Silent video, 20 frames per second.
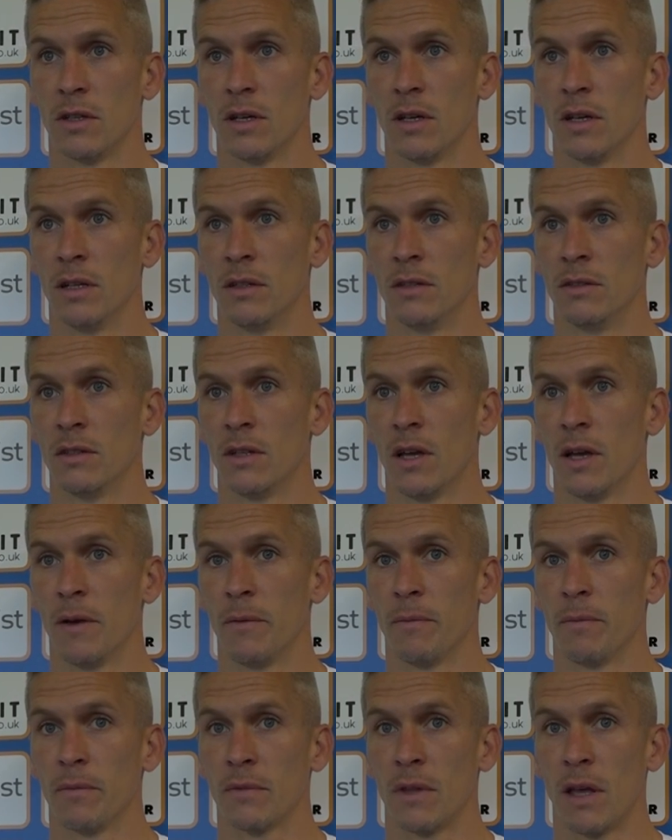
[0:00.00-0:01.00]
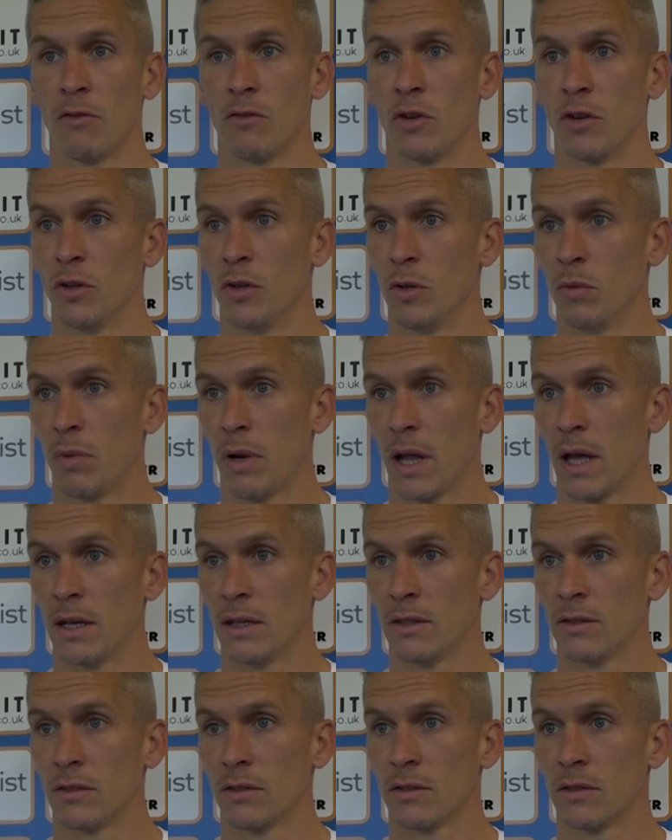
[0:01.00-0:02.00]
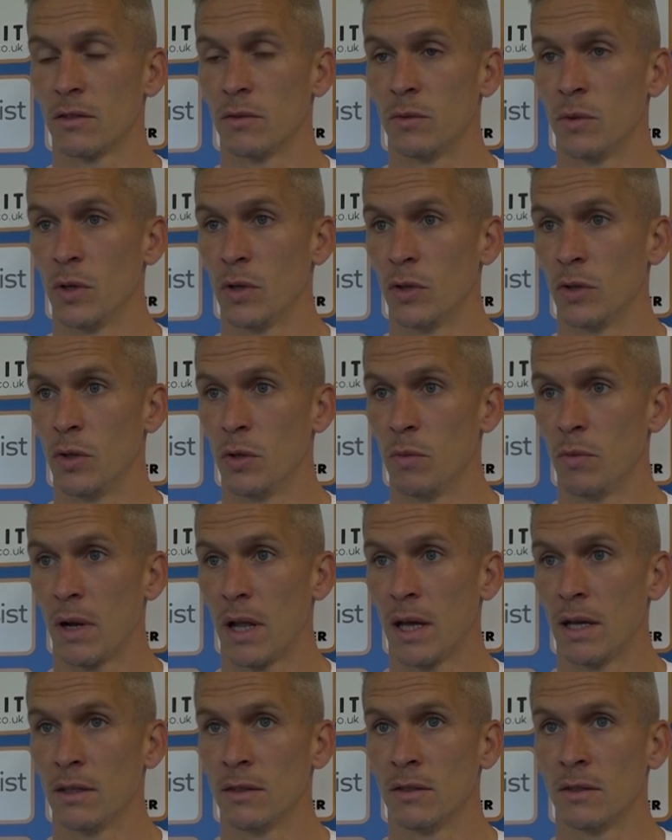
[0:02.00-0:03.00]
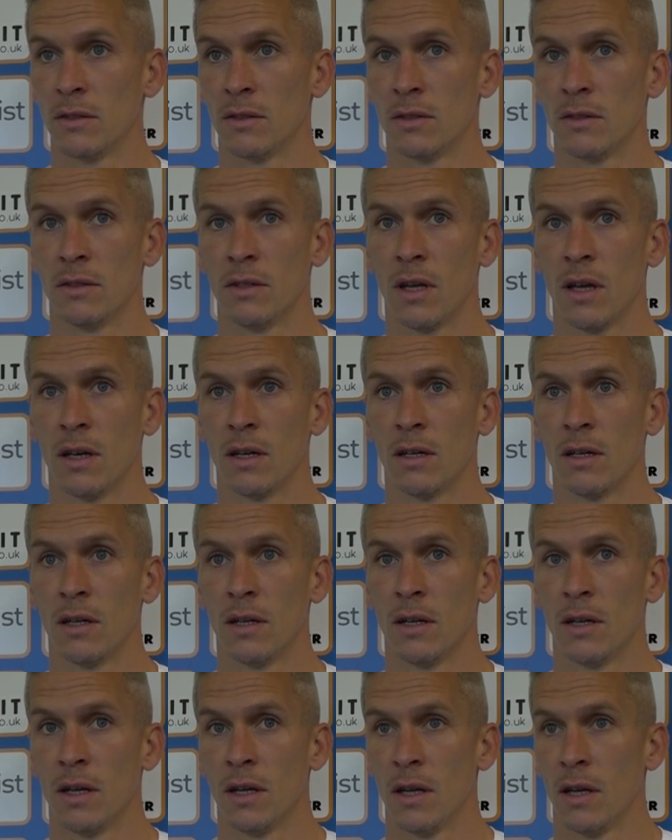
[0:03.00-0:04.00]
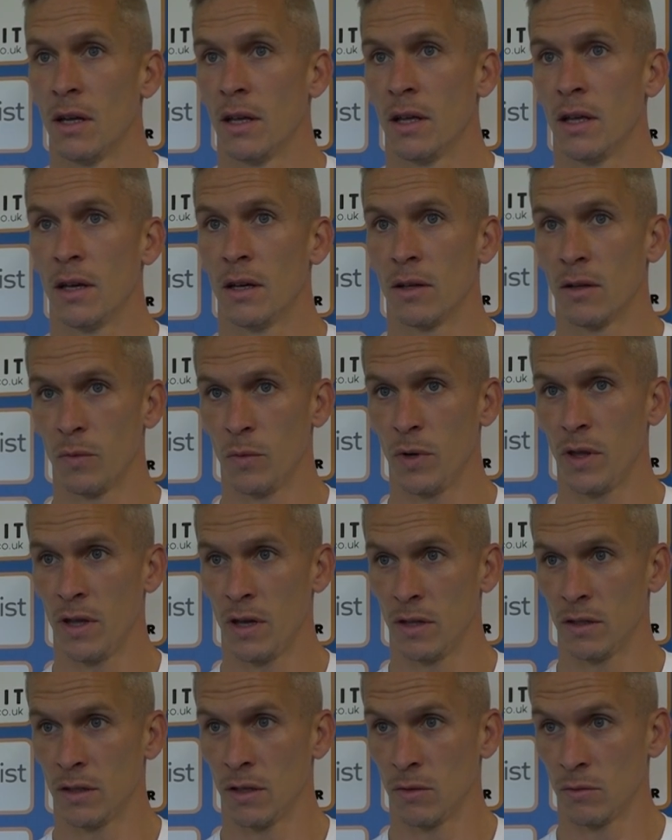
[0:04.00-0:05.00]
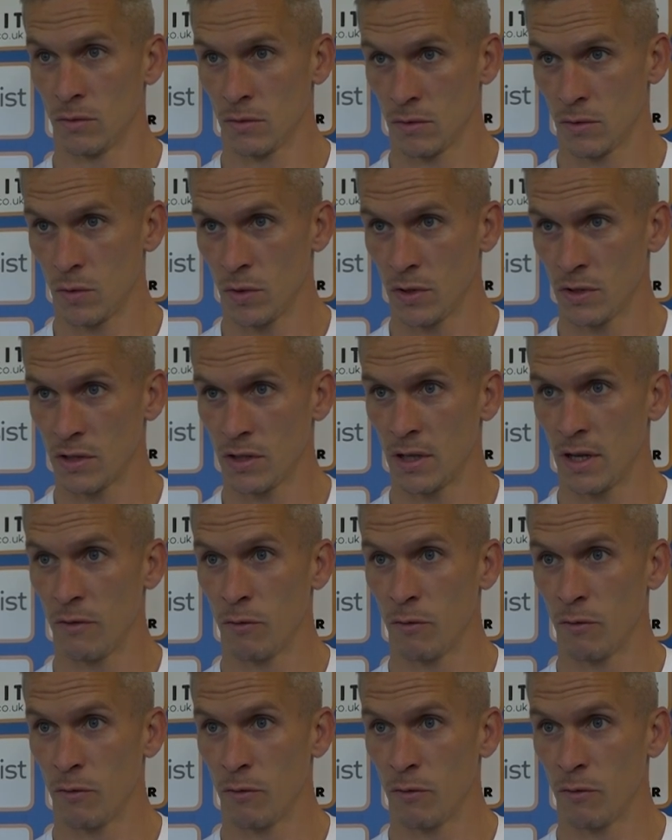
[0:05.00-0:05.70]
and they've got new players, we've got new players, and yeah, we're the unknown quantity.